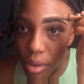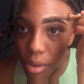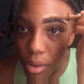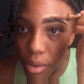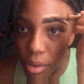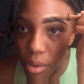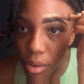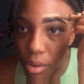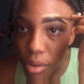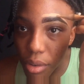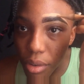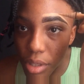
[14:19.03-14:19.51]

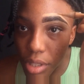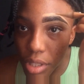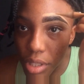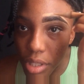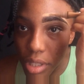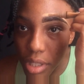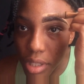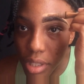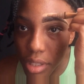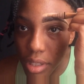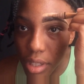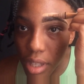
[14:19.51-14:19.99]
Oh
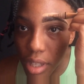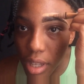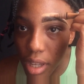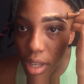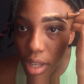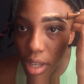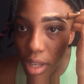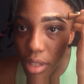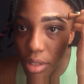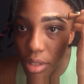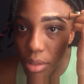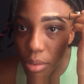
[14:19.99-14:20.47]

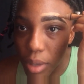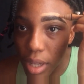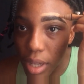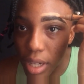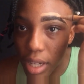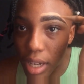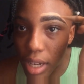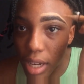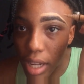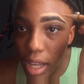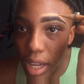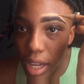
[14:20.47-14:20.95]
Jesus, what
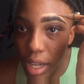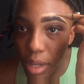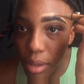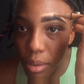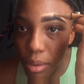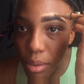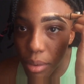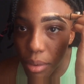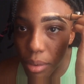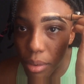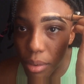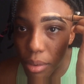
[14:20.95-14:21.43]
did I
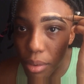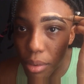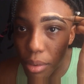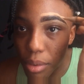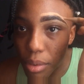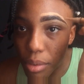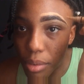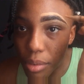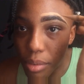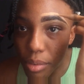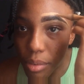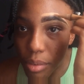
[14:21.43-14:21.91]

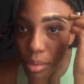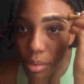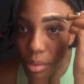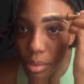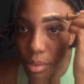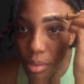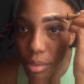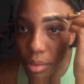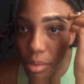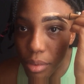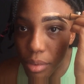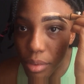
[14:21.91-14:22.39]
do?
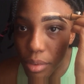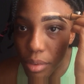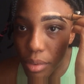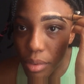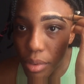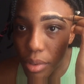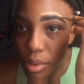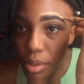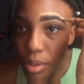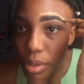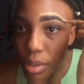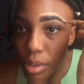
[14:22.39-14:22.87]

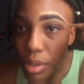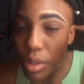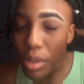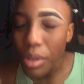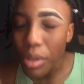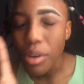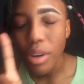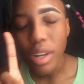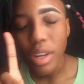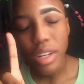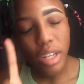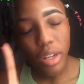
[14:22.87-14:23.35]
Don't
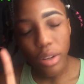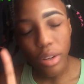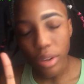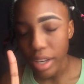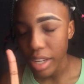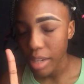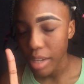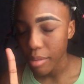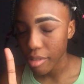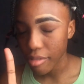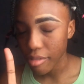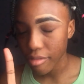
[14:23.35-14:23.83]
call the Lord
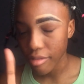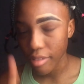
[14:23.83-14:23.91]
name in